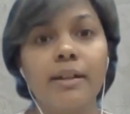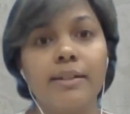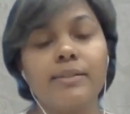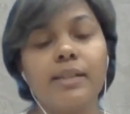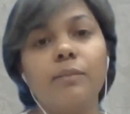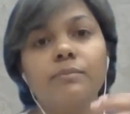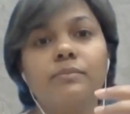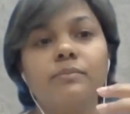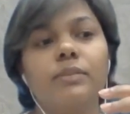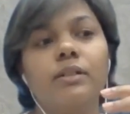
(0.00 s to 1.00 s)

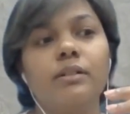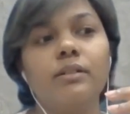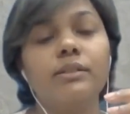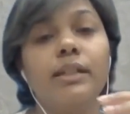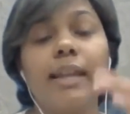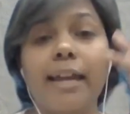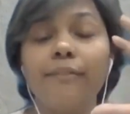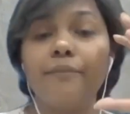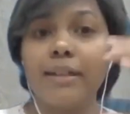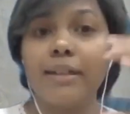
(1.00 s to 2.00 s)
some the life
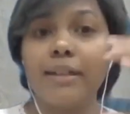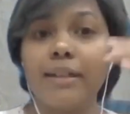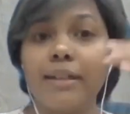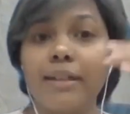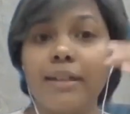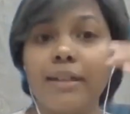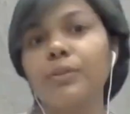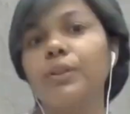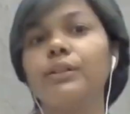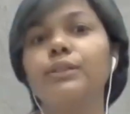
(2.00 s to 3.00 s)
lessons in some
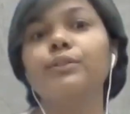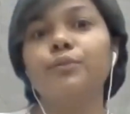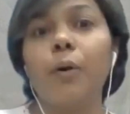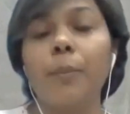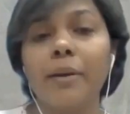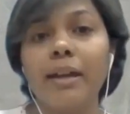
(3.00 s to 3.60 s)
other form.